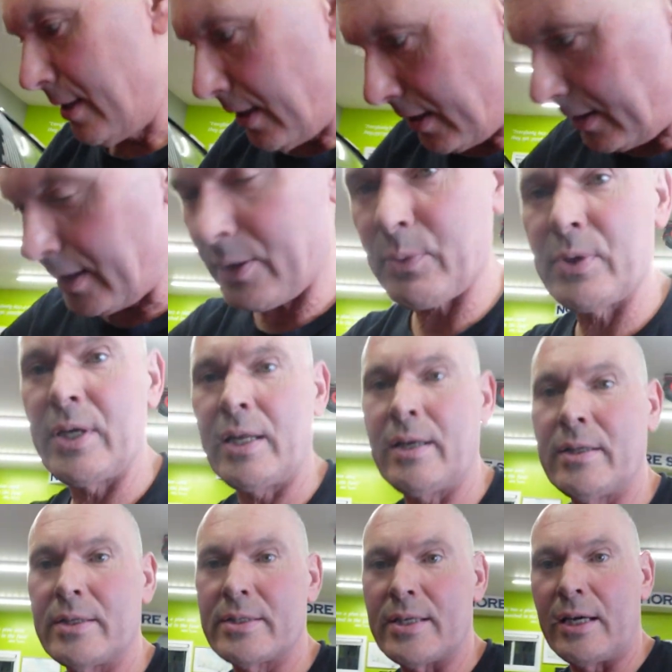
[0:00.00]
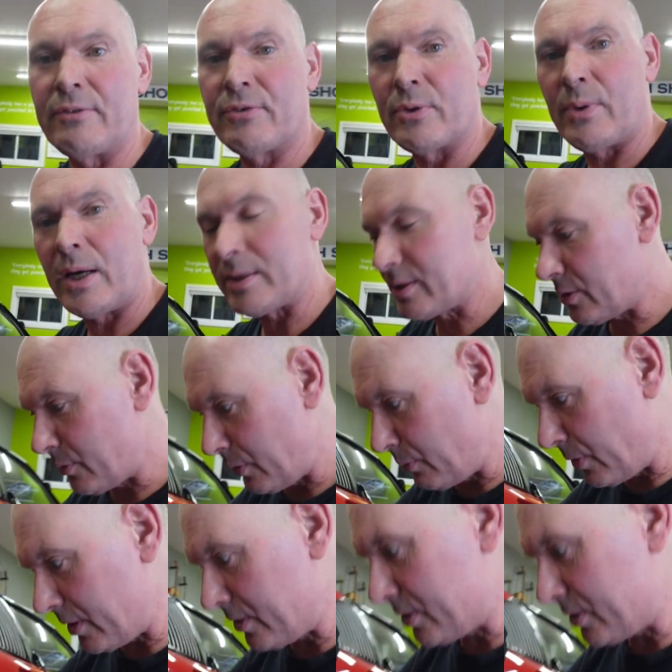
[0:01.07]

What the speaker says: think we're done on this side for a while until we want to